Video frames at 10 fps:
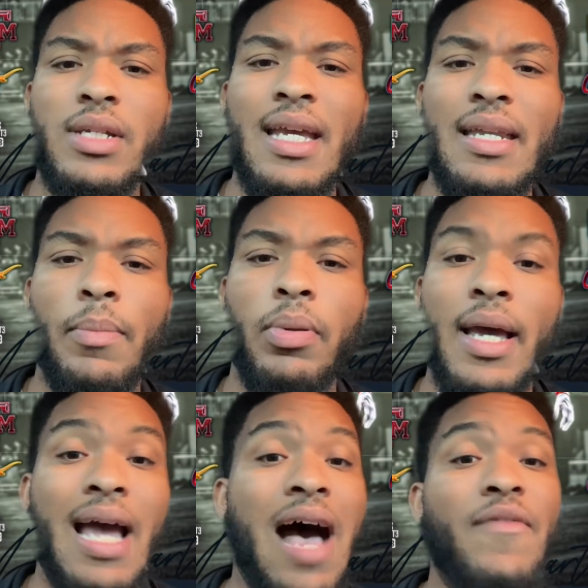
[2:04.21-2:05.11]
getting to
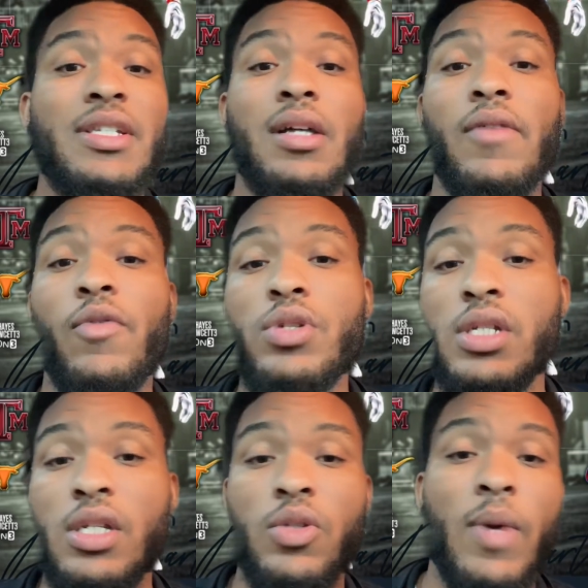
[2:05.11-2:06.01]
play. Obviously, the
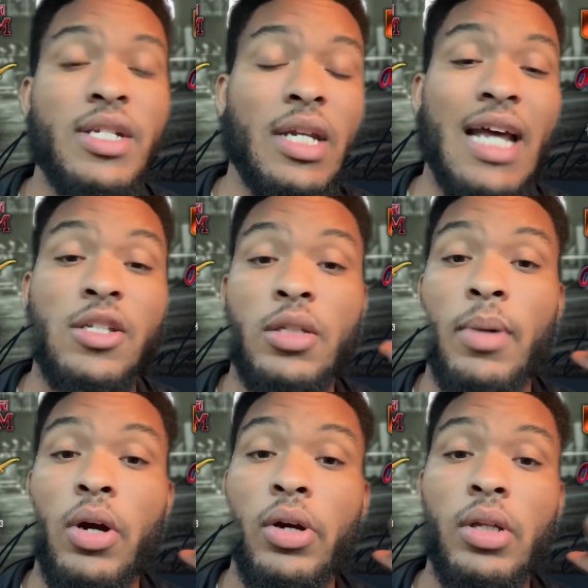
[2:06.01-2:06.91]
unfortunate situation that I talked
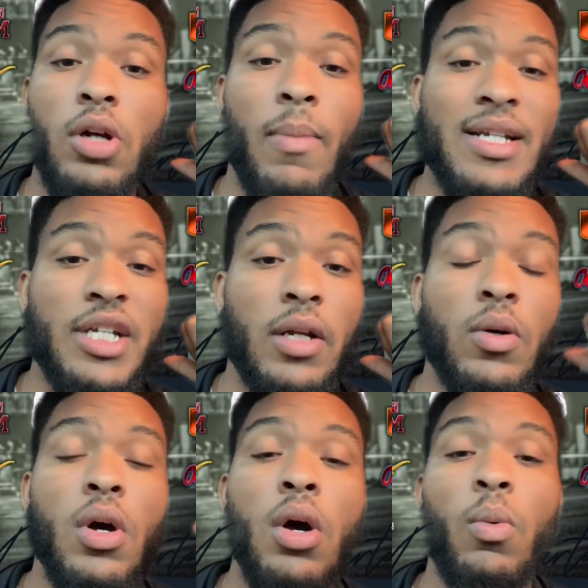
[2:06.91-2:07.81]
about earlier on my
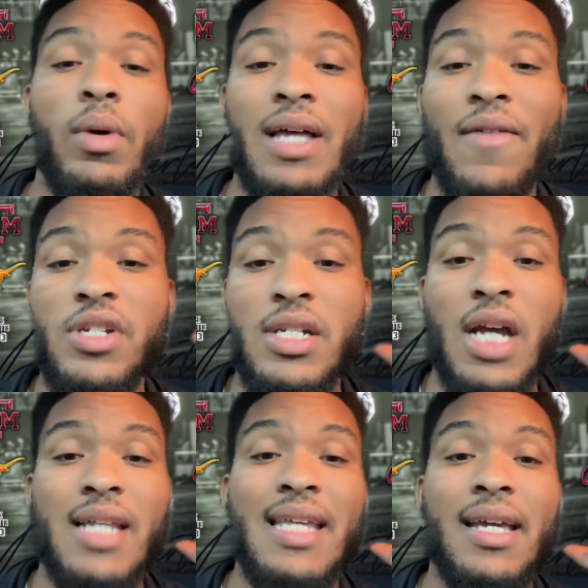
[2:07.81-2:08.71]
channel with obviously
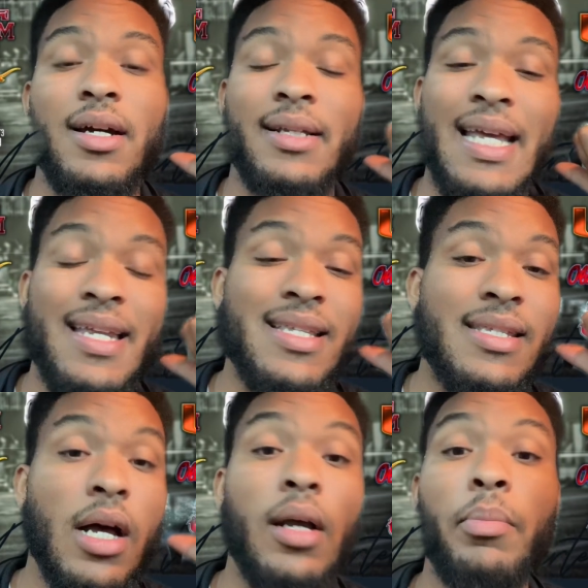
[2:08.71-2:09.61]
Jontae Cook. That does
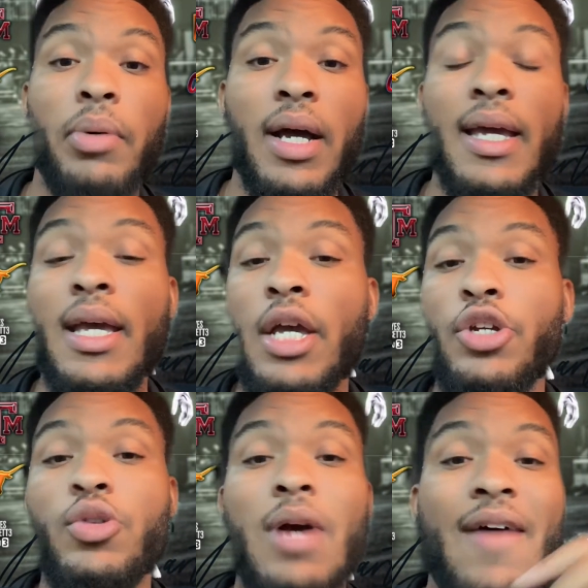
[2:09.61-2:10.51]
suck. But
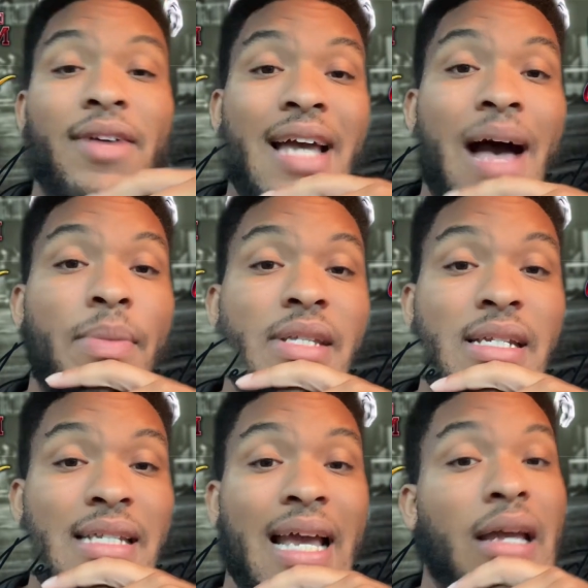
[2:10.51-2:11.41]
you do have a guy
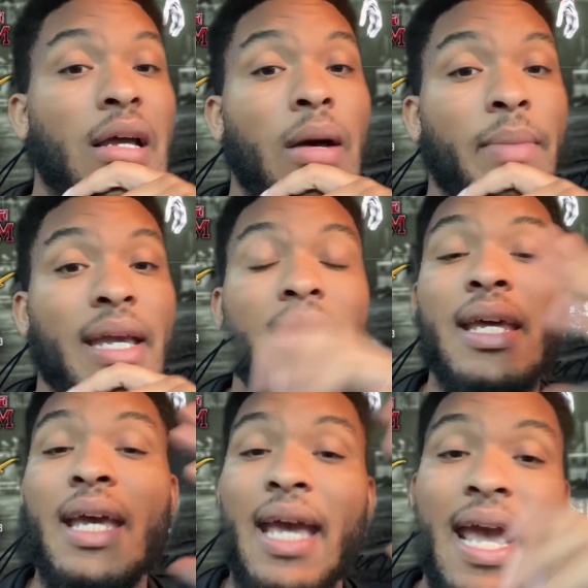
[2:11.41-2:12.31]
potentially that can come in.
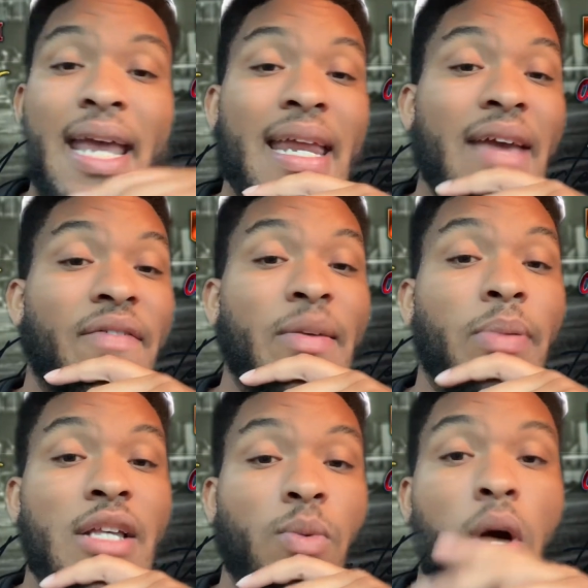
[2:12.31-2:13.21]
And if he
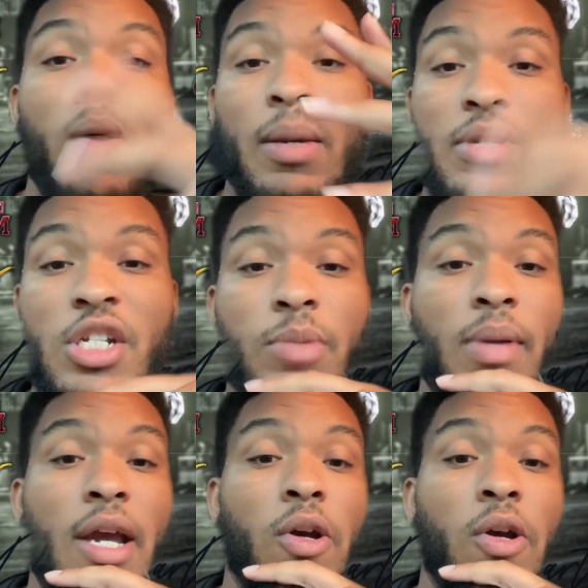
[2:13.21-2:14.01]
plays well, can potentially play